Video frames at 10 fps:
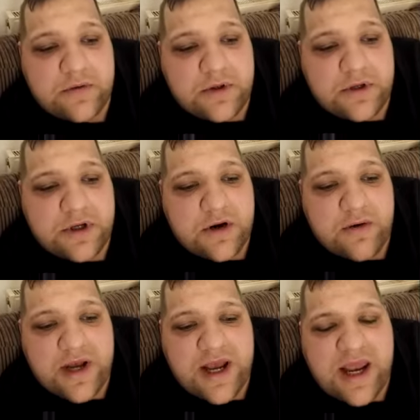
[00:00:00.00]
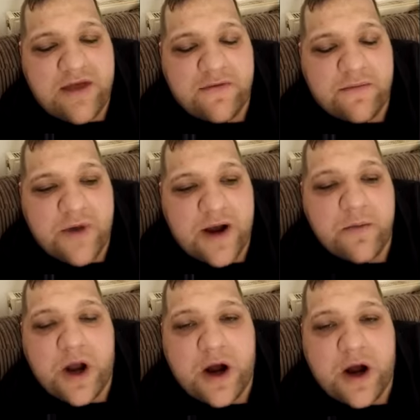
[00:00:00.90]
you know, even when
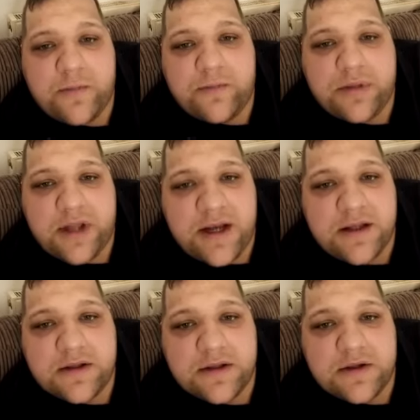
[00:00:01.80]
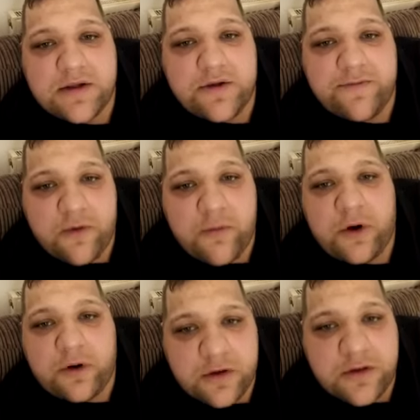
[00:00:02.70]
we are playing the
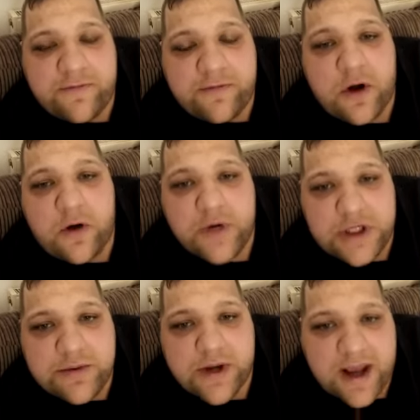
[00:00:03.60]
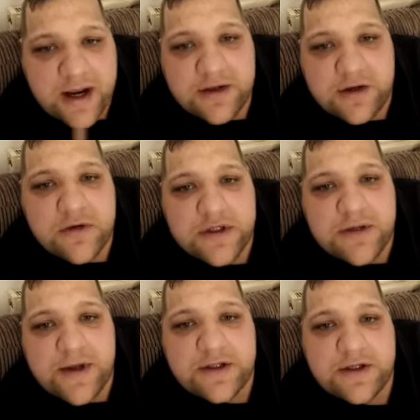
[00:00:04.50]
football on the floor, which we can do, as I
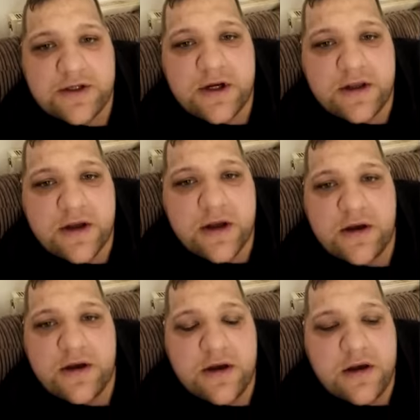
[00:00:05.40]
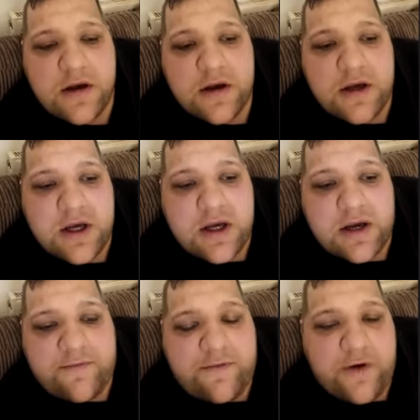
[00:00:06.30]
mentioned earlier.
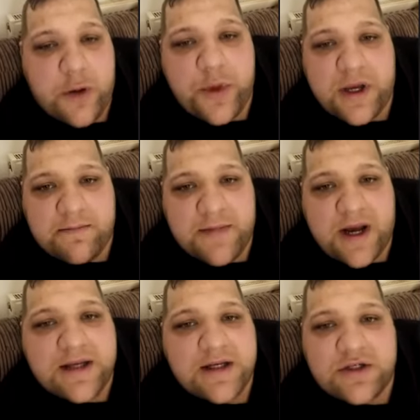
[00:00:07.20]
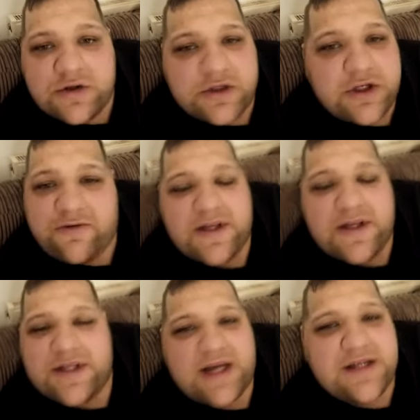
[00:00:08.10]
For a big man, his touch is
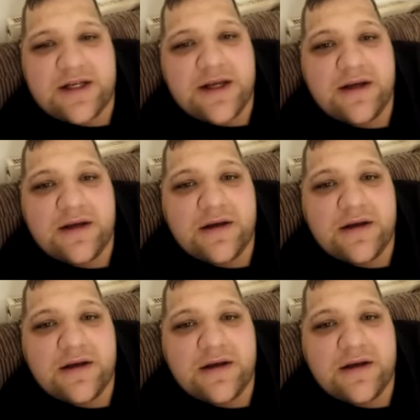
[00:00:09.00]
fantastic,